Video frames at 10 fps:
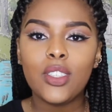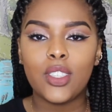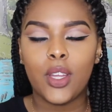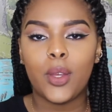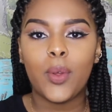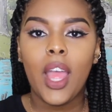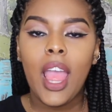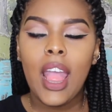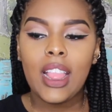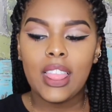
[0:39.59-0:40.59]
So
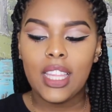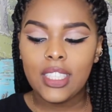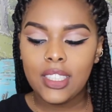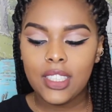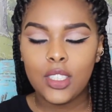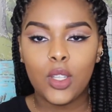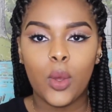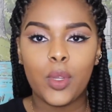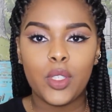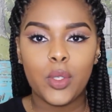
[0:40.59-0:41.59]
this is
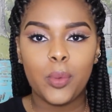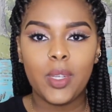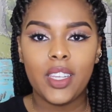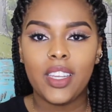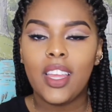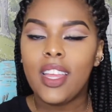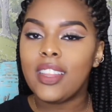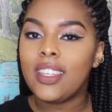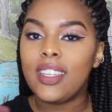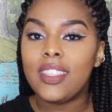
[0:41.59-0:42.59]
going to be
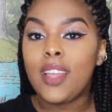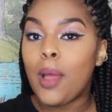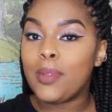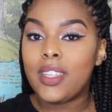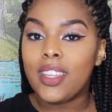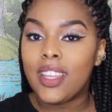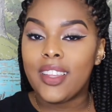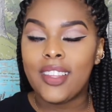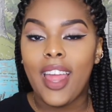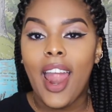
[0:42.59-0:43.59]
the top 10
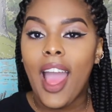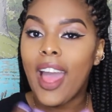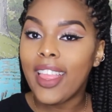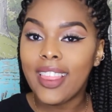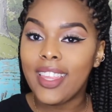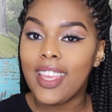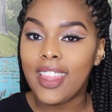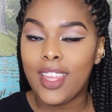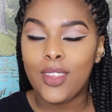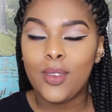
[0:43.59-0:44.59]
things that I think
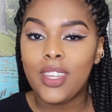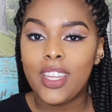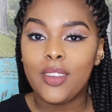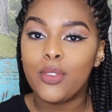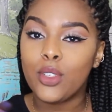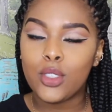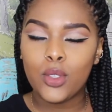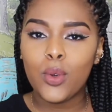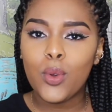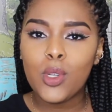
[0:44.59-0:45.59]
that you need for
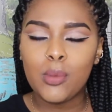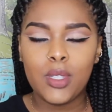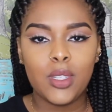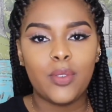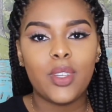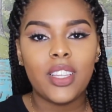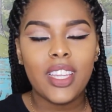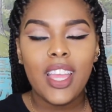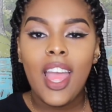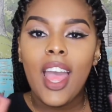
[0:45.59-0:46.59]
school, specifically